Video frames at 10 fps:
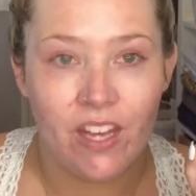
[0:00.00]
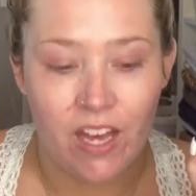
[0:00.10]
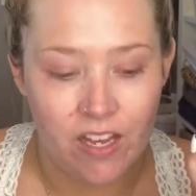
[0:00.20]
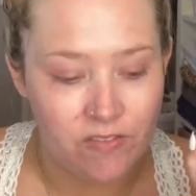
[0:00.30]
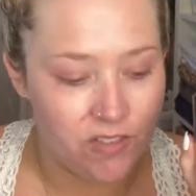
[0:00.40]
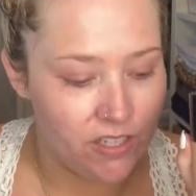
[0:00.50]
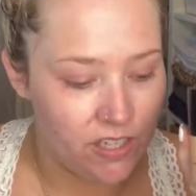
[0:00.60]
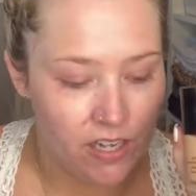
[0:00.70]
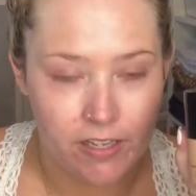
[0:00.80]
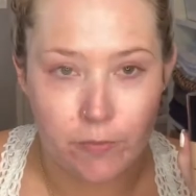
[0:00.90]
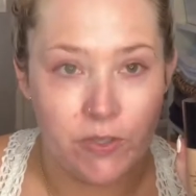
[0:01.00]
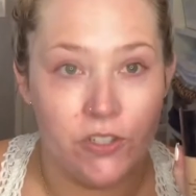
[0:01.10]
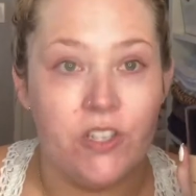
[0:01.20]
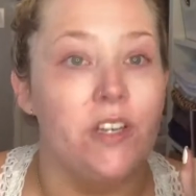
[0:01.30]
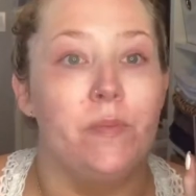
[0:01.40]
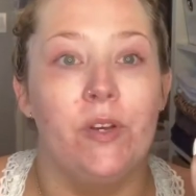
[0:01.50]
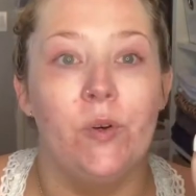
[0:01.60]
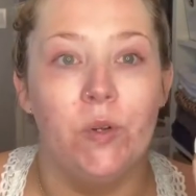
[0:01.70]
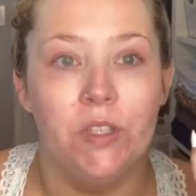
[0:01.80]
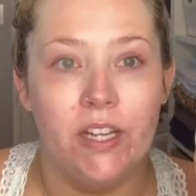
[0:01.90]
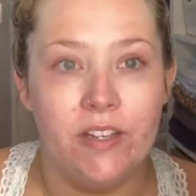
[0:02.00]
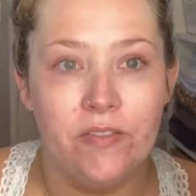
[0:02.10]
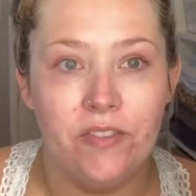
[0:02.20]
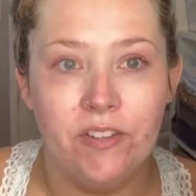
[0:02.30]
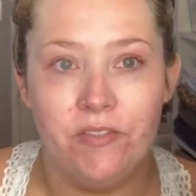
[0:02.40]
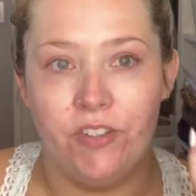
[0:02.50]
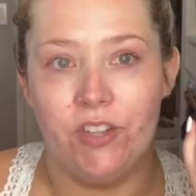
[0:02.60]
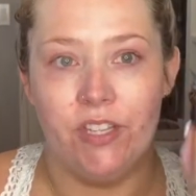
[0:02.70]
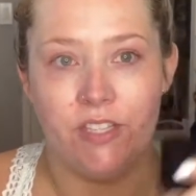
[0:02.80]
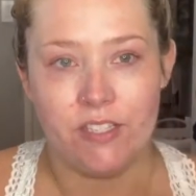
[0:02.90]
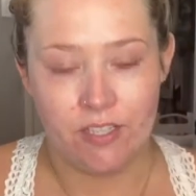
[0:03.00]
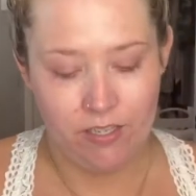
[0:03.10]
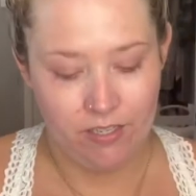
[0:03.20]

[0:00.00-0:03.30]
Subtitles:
I feel like I have been looking my whole life for this.